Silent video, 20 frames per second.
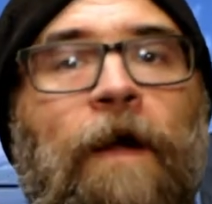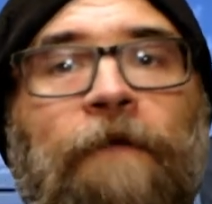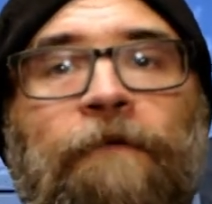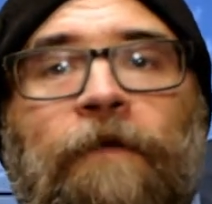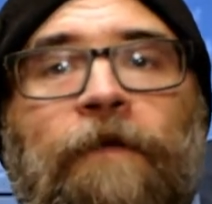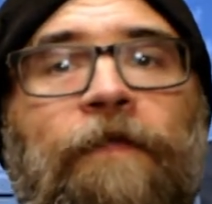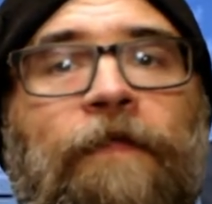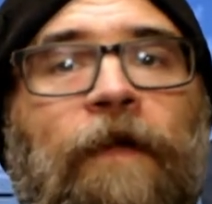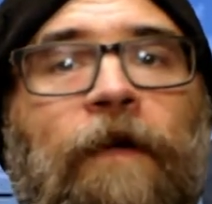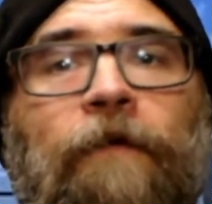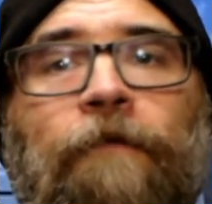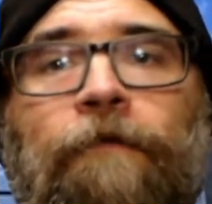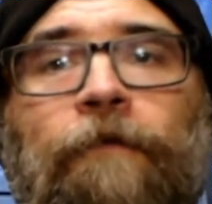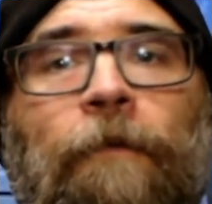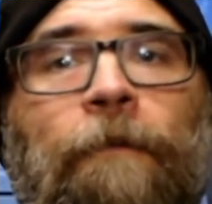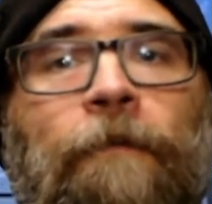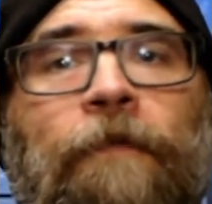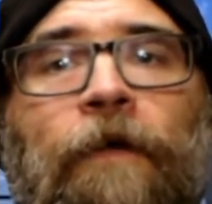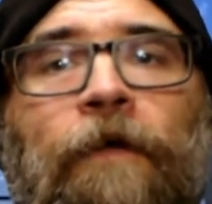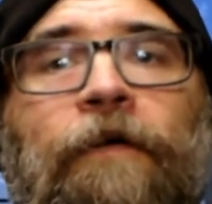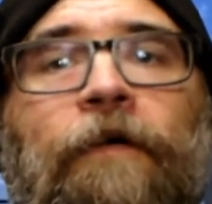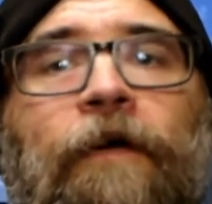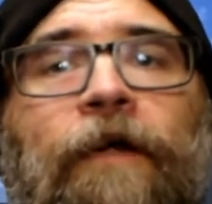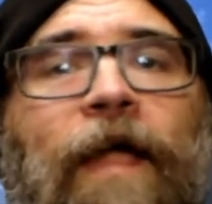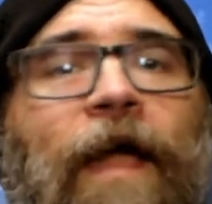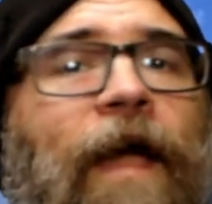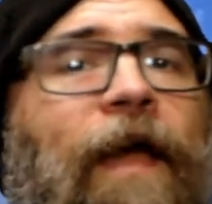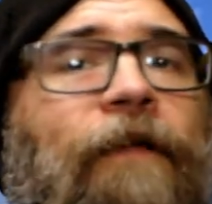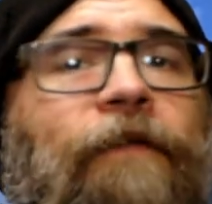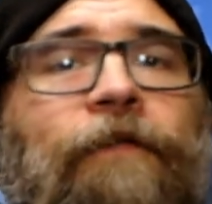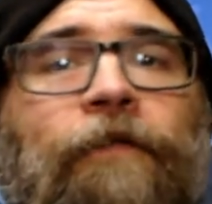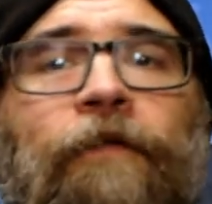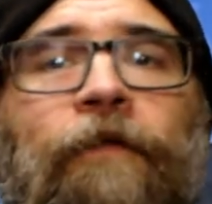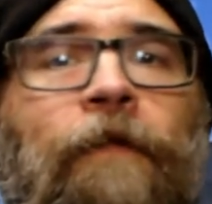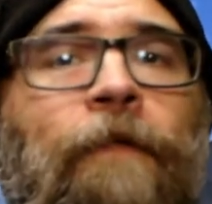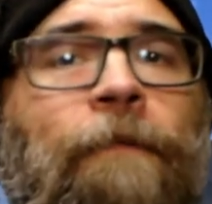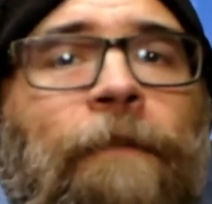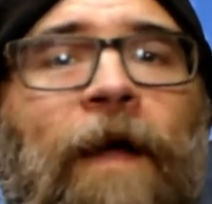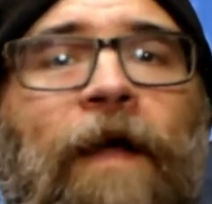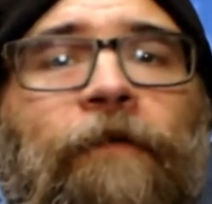Everything from Thundercats
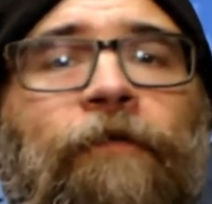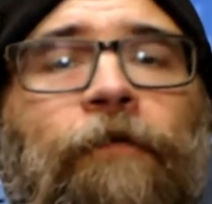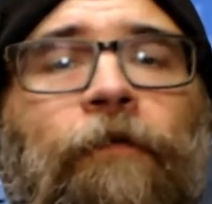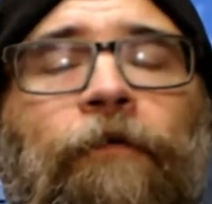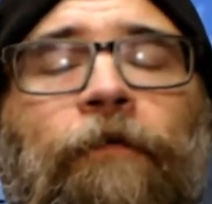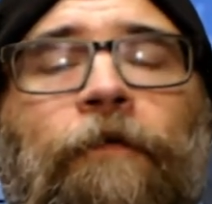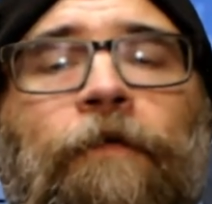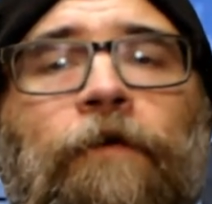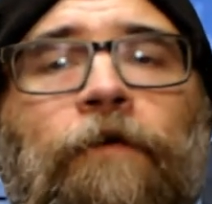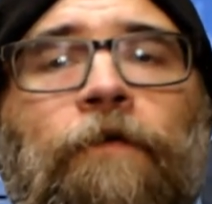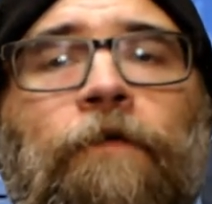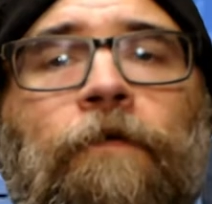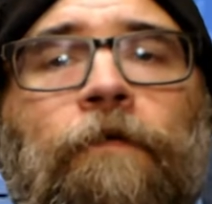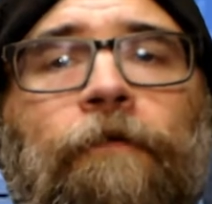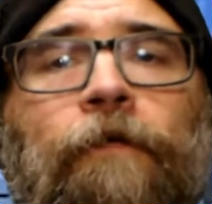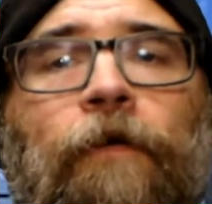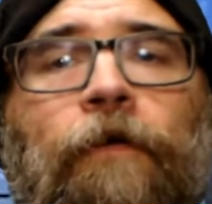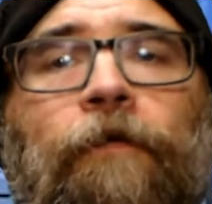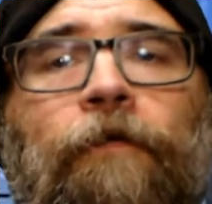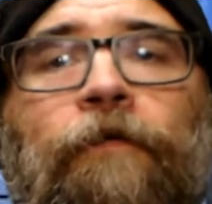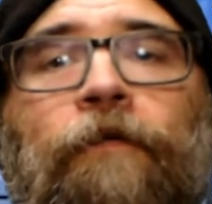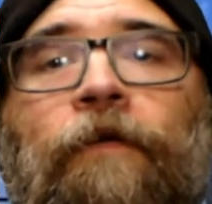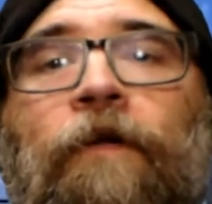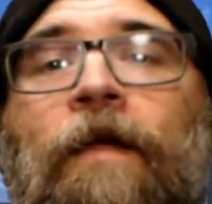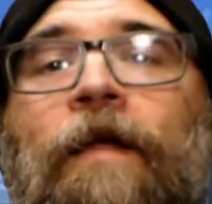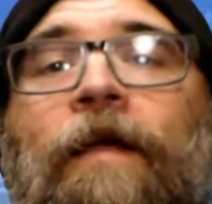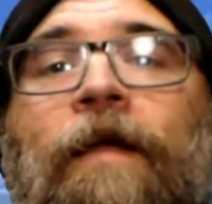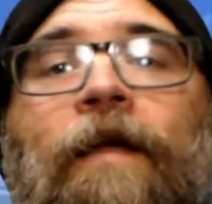to the Masters of the Universe.